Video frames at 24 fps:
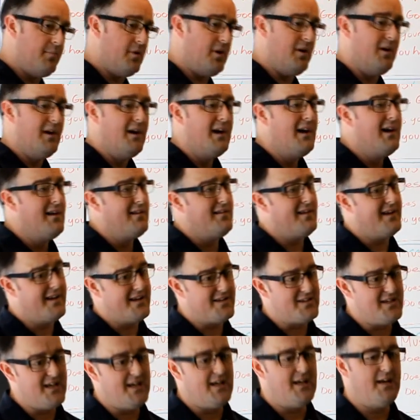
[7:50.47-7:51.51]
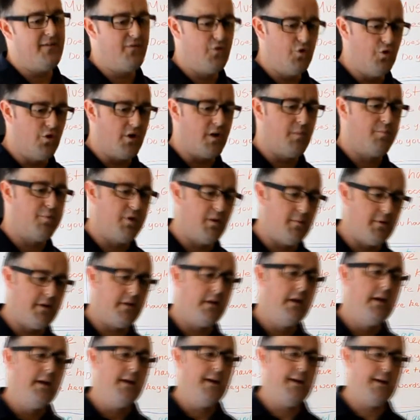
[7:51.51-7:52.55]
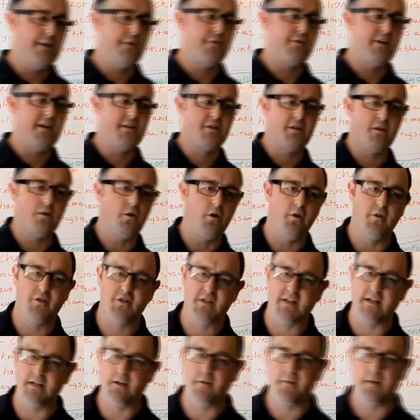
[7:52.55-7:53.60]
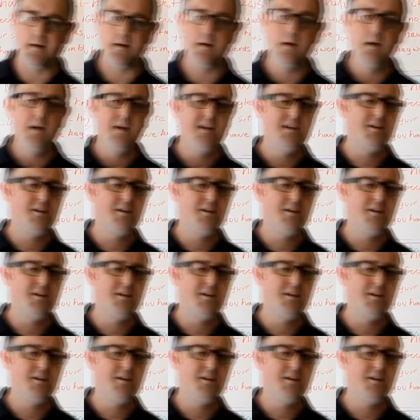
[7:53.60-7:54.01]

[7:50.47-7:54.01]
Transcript: But like I say, if you are a plumber, hairdresser, all this kind of thing,